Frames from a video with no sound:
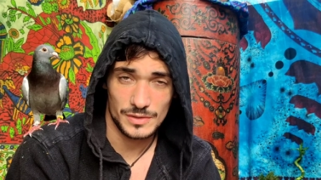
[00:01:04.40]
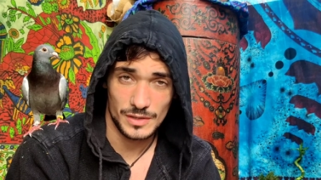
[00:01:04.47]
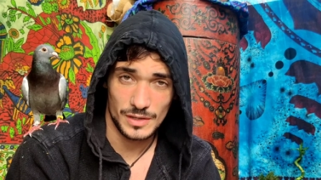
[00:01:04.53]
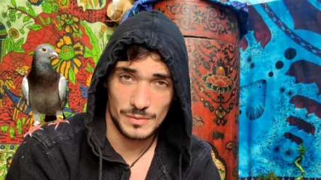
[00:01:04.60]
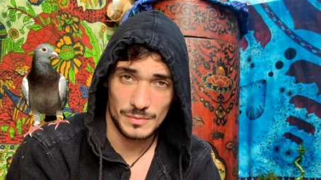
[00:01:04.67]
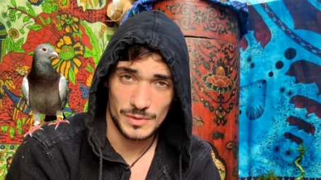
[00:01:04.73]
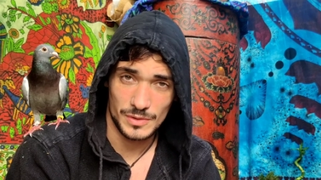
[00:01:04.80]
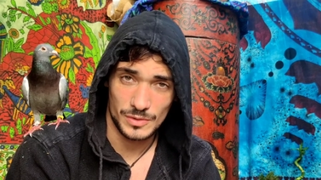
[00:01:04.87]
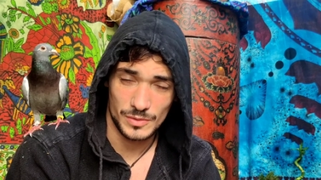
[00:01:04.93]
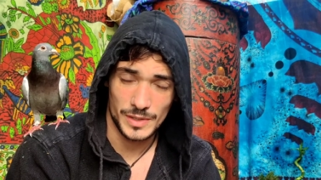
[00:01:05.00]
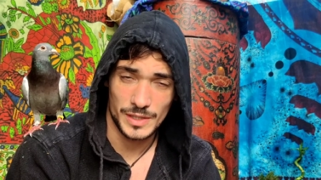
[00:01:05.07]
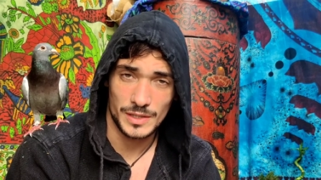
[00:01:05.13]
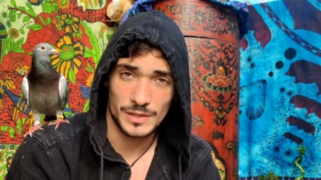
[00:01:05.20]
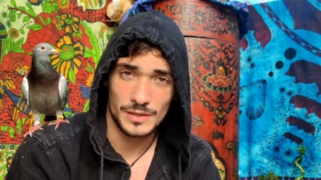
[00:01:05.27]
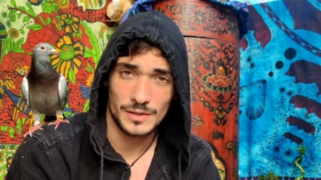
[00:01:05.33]
you can be
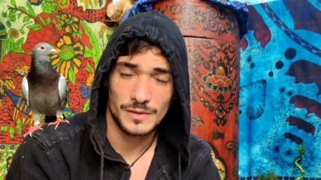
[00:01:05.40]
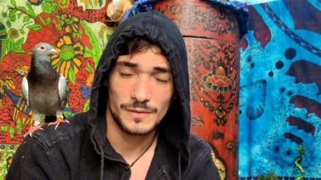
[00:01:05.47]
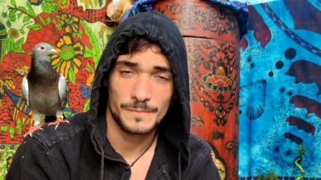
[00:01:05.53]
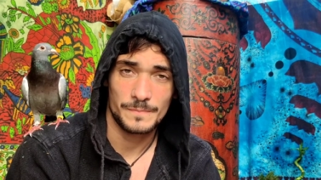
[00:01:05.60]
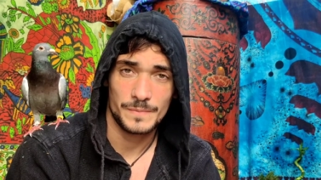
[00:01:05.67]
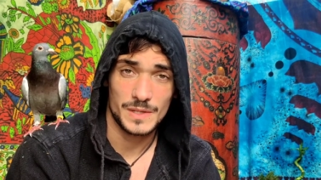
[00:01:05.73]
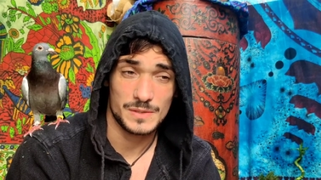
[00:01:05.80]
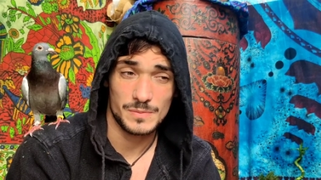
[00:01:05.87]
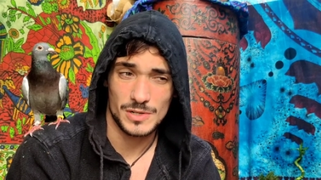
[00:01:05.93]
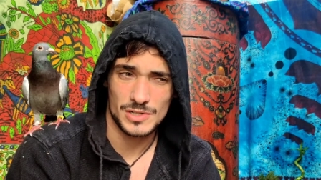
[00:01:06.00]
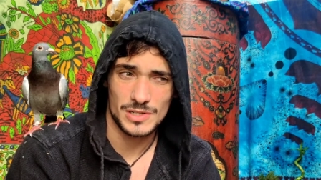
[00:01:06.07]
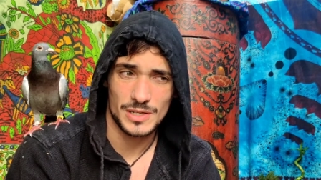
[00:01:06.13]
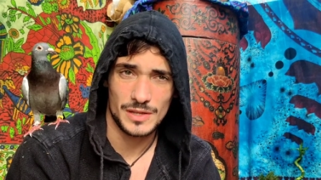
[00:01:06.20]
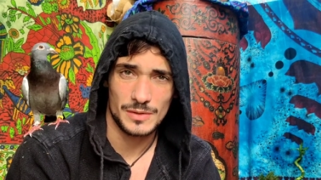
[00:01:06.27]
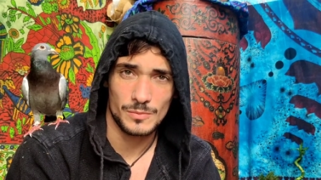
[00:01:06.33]
doing,
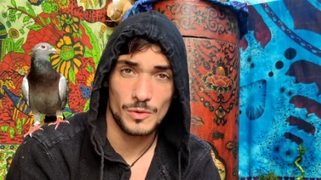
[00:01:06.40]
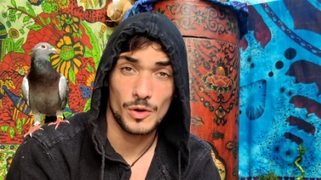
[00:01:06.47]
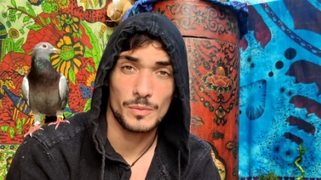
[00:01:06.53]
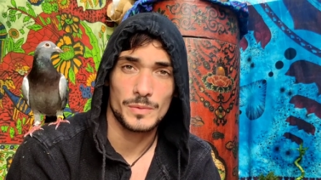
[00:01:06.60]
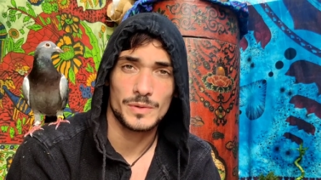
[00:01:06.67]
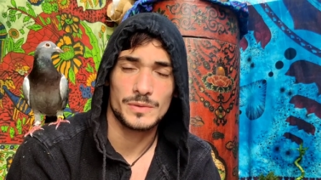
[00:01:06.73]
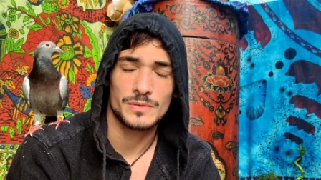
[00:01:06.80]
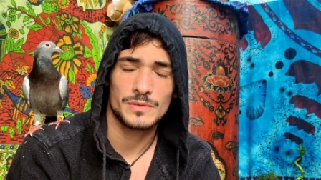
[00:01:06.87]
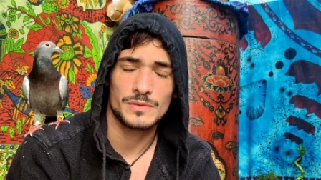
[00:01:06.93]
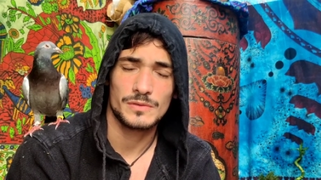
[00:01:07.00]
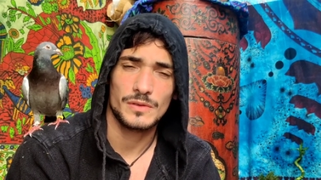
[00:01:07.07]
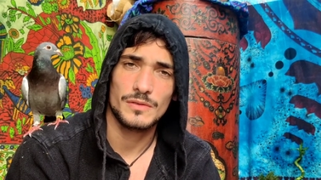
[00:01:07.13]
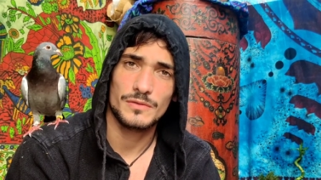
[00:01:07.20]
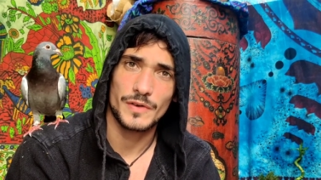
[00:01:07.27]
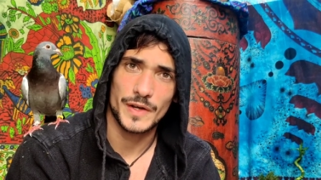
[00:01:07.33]
especially at the moment.
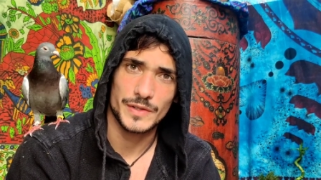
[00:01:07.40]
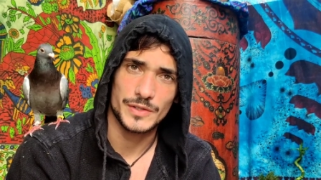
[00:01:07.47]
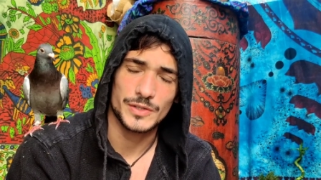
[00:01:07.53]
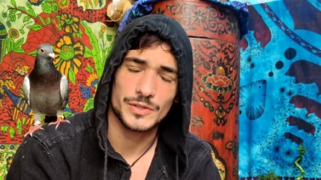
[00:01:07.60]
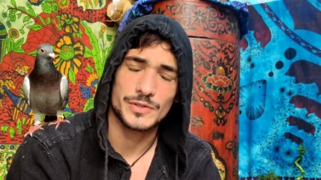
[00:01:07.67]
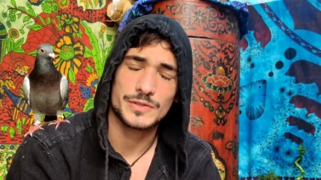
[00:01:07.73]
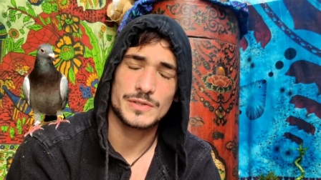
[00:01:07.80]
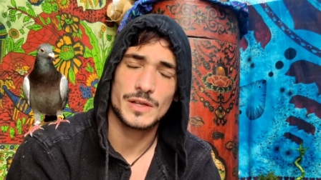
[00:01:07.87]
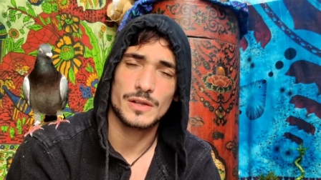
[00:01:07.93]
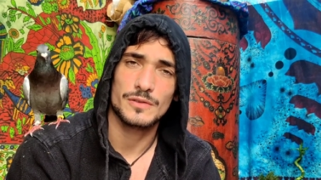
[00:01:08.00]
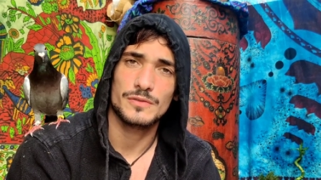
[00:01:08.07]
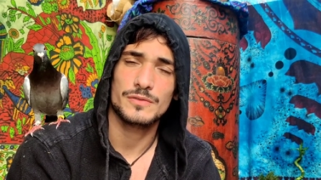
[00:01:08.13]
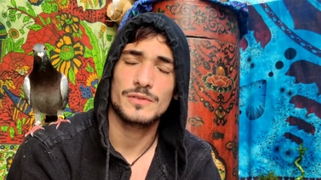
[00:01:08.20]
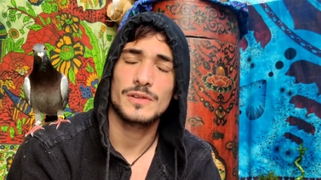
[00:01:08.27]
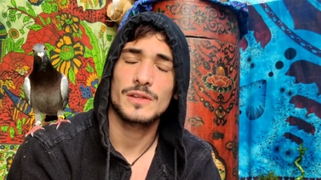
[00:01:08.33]
Finding
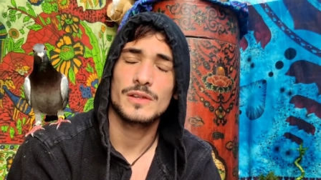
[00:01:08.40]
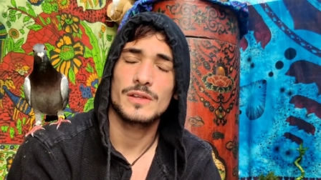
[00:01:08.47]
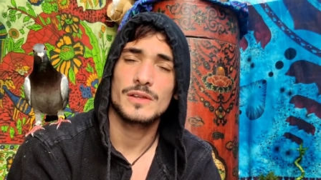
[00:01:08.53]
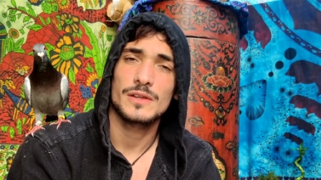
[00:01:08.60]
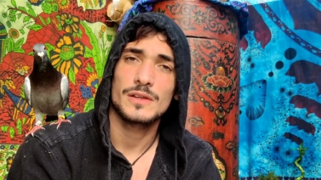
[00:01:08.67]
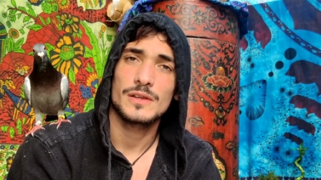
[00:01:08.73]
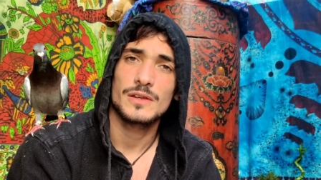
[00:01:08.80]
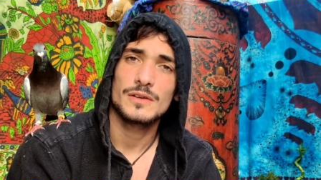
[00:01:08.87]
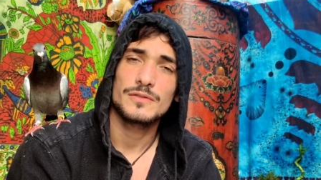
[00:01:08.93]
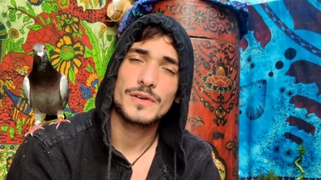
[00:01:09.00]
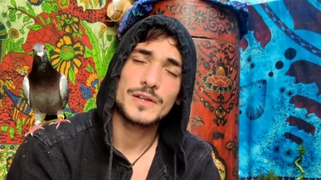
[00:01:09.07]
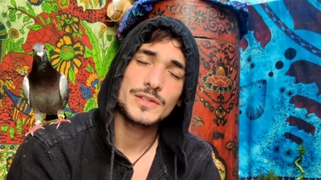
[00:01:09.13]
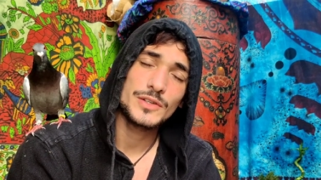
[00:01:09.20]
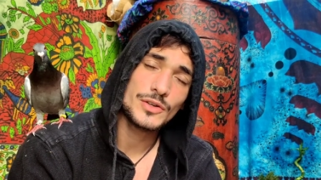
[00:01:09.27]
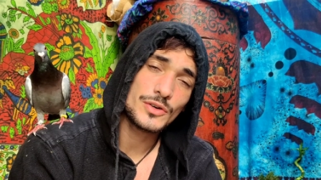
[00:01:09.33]
yourself.
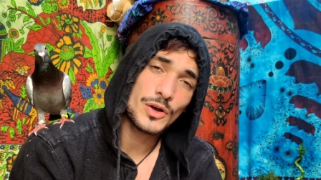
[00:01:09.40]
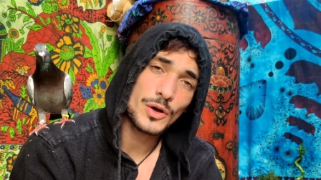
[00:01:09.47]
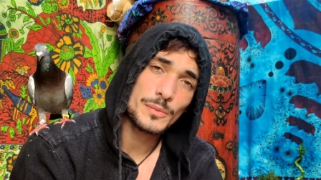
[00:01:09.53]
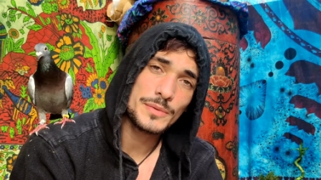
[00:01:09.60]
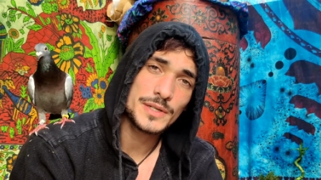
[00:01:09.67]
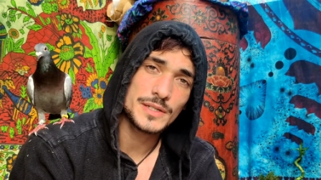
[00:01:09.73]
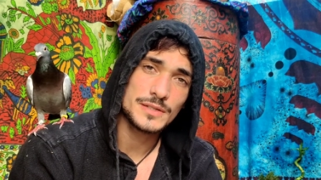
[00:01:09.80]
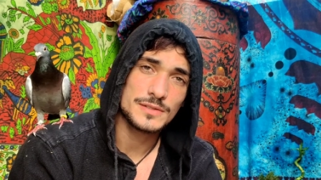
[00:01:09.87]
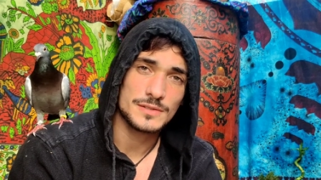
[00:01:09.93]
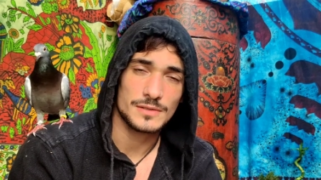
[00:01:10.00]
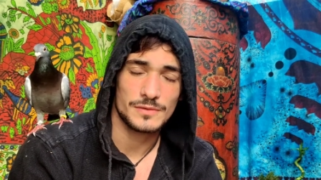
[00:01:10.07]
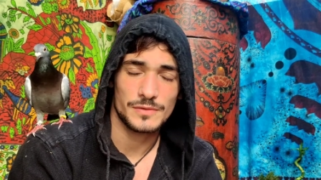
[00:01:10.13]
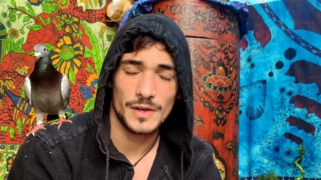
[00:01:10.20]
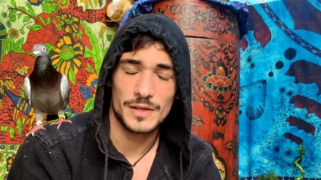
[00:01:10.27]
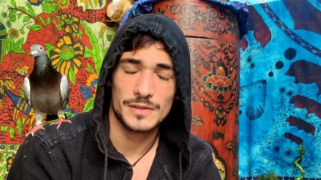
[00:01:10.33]
Finding your hobbies and
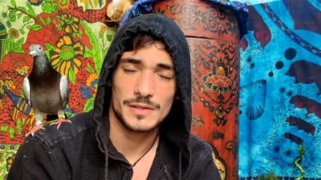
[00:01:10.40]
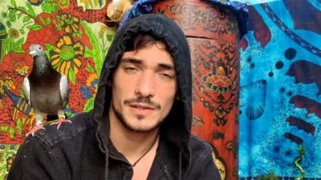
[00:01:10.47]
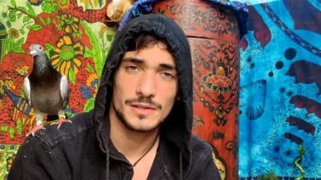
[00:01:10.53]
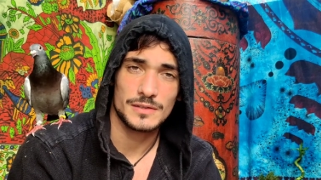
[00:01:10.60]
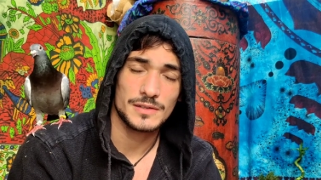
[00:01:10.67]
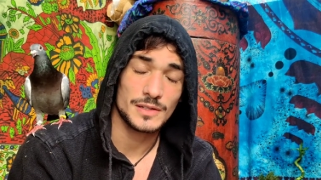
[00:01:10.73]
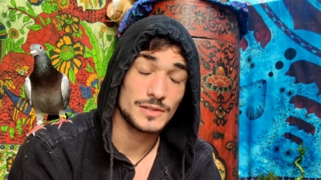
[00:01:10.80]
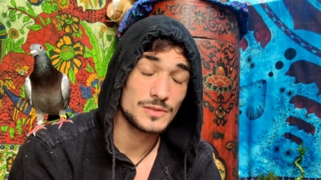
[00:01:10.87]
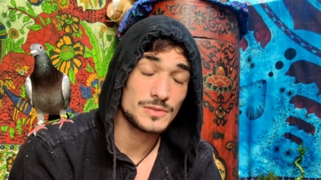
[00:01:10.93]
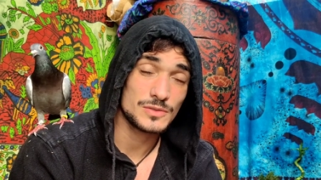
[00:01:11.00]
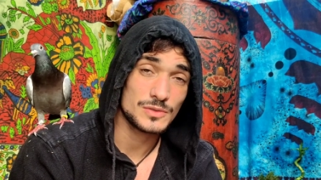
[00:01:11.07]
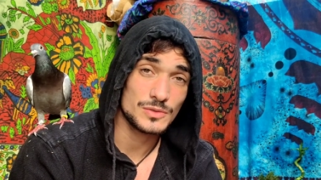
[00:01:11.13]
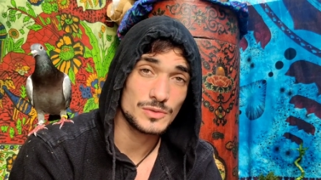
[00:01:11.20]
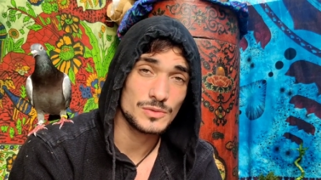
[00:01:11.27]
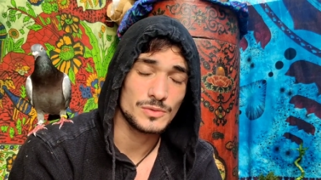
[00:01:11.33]
finding things
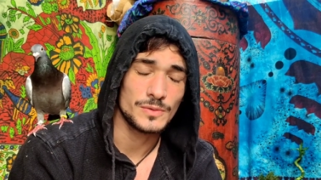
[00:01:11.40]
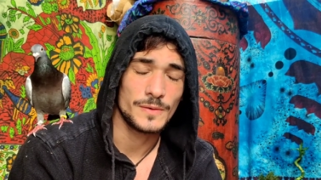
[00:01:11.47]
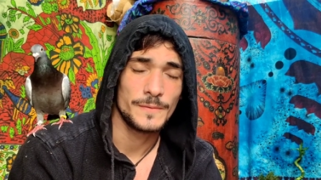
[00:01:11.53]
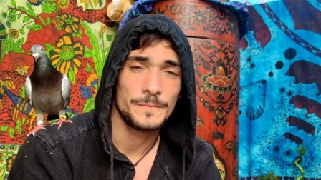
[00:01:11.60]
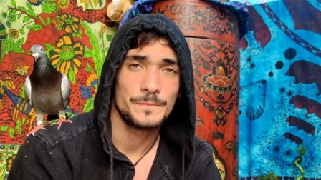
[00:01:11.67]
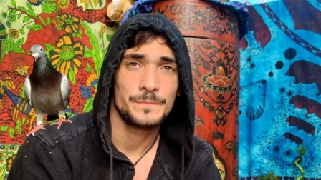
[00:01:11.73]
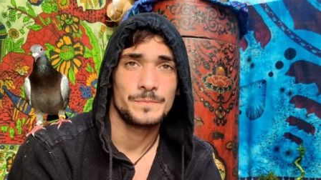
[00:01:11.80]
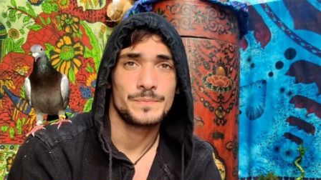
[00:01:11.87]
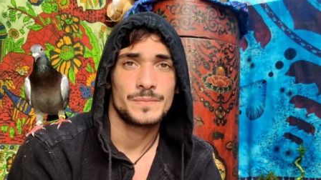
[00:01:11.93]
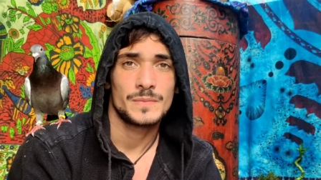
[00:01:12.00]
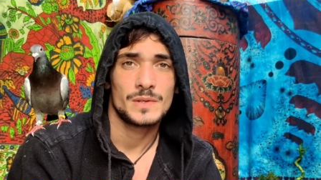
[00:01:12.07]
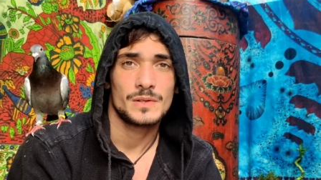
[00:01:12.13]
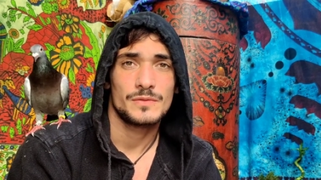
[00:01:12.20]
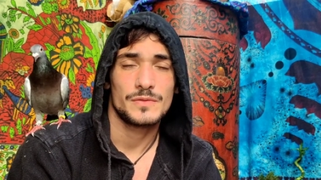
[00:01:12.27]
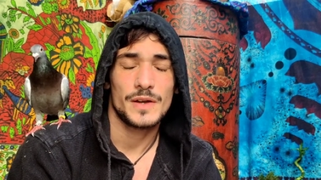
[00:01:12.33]
to do.
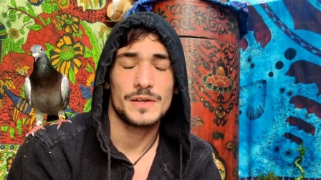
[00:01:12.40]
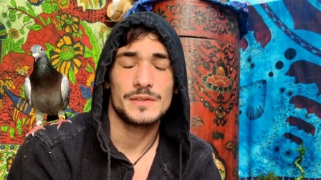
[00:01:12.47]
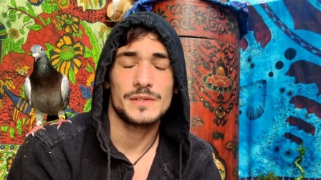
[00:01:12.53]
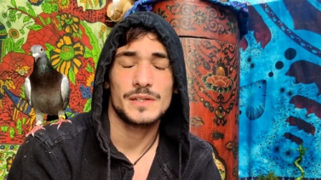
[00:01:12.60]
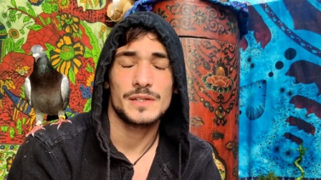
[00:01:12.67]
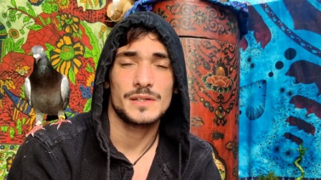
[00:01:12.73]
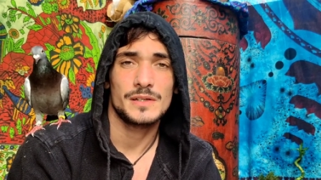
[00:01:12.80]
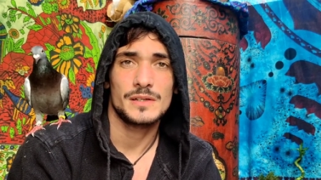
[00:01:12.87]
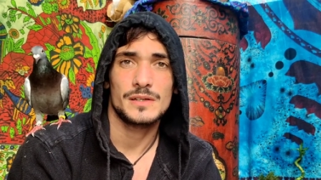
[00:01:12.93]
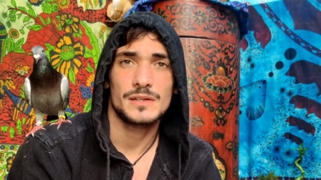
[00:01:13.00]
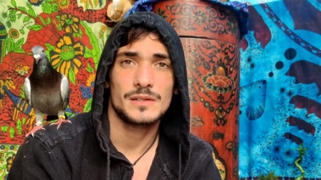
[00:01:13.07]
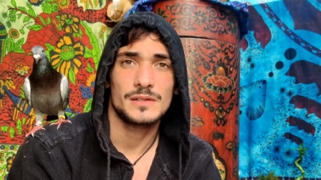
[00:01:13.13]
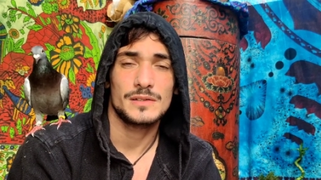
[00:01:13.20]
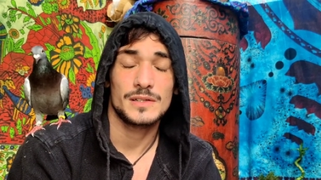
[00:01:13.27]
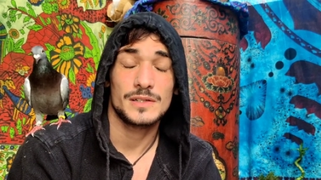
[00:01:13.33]
Finding
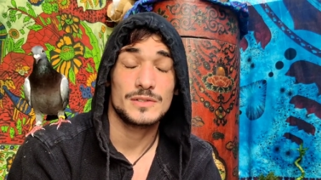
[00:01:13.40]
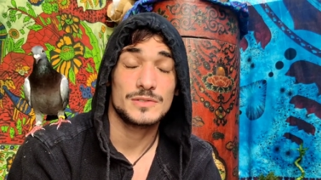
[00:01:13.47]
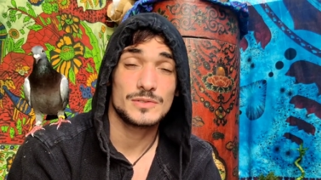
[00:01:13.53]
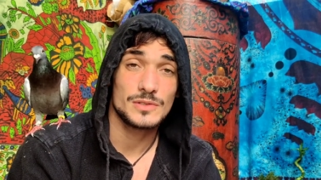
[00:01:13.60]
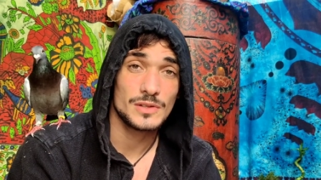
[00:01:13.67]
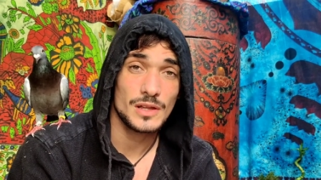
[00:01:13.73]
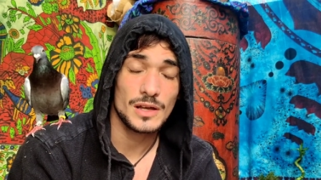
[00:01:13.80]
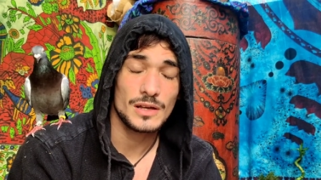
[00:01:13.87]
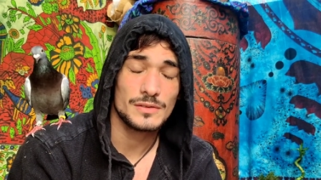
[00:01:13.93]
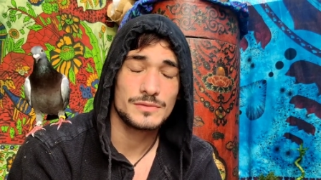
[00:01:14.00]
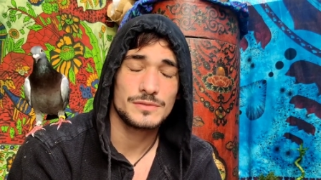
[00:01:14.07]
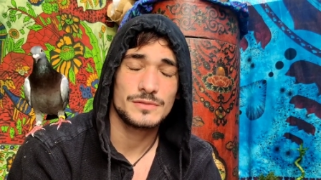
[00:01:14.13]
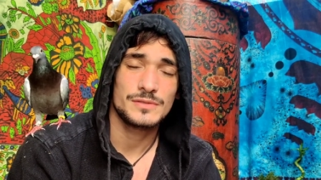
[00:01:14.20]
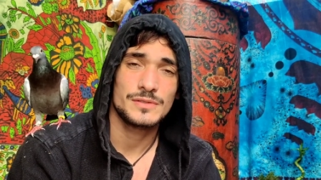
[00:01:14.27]
things to love.